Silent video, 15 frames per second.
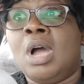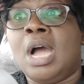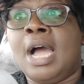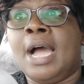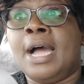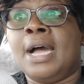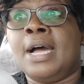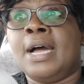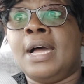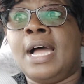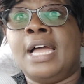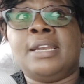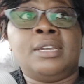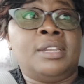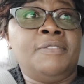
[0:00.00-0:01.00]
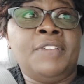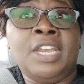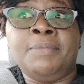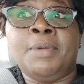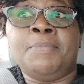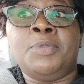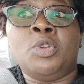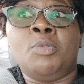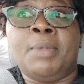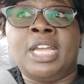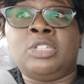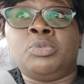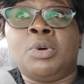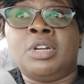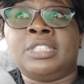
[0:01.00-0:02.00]
uh, and even maybe you
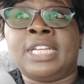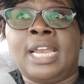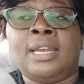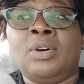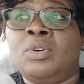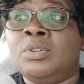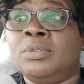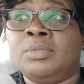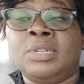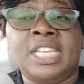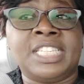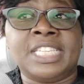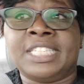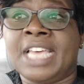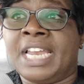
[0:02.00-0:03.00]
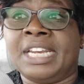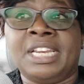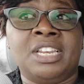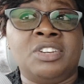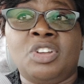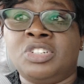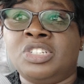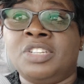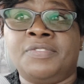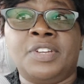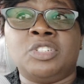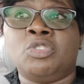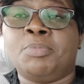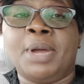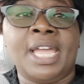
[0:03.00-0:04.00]
might want a loan, necessarily not
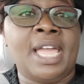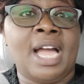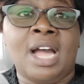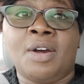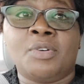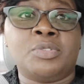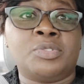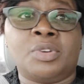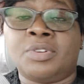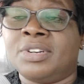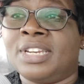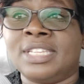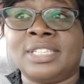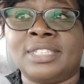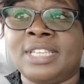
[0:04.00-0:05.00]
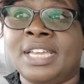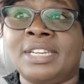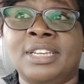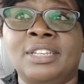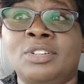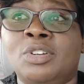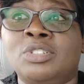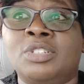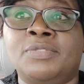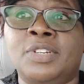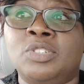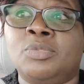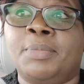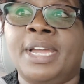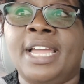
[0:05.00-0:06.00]
even to buy a house or necessarily not
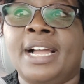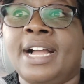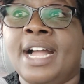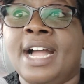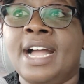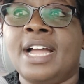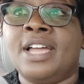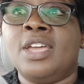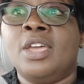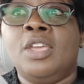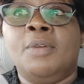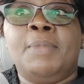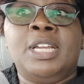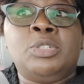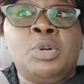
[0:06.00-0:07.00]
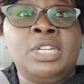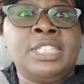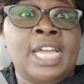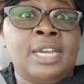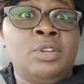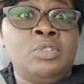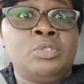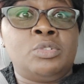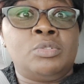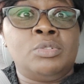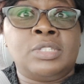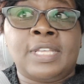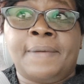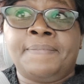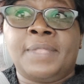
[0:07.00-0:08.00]
even to buy a car. You might want a loan to
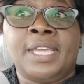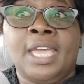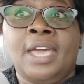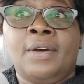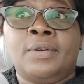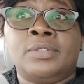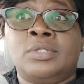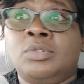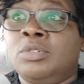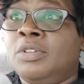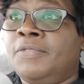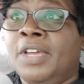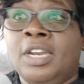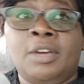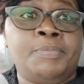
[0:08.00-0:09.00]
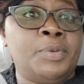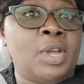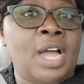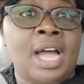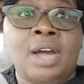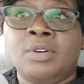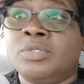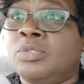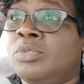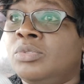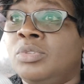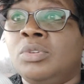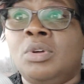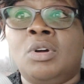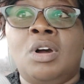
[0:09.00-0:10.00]
do something else, to develop your house, to
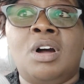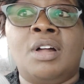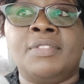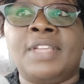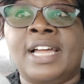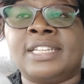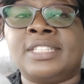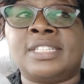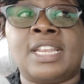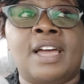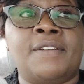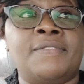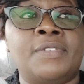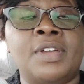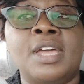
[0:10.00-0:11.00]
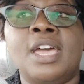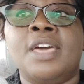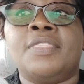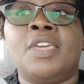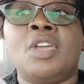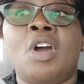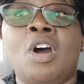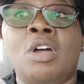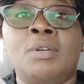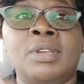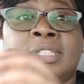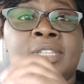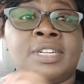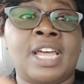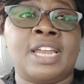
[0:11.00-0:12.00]
you know all that stuff. They
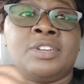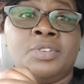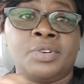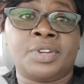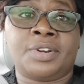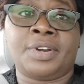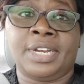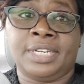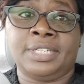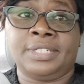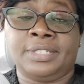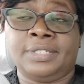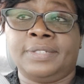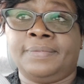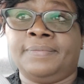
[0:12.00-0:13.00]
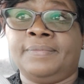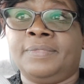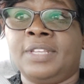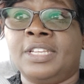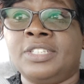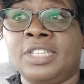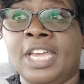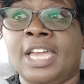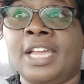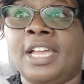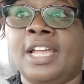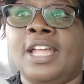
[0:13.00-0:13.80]
always run your credit. They check